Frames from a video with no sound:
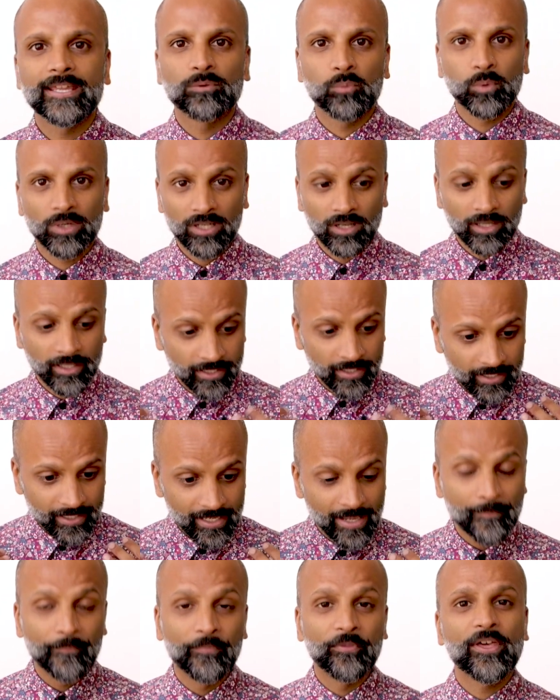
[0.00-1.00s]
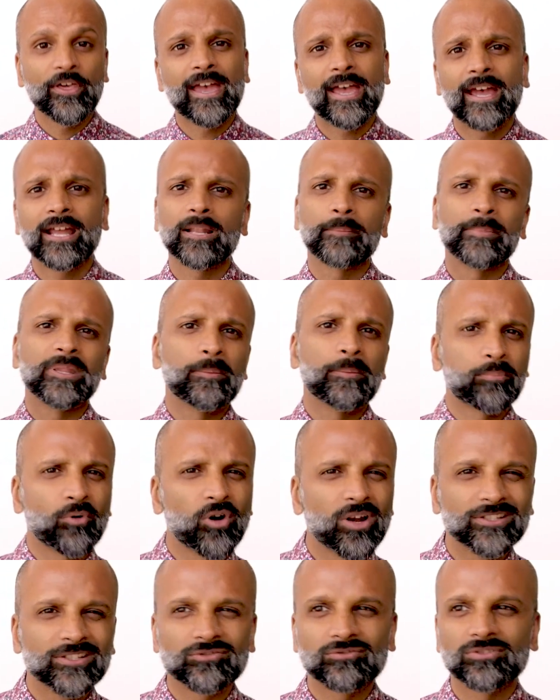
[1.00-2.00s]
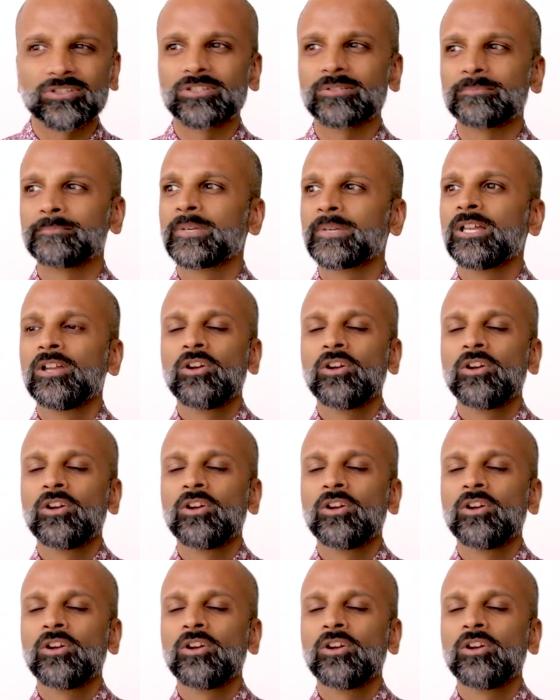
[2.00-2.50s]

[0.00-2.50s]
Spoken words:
when I am there and I'm in the bride's room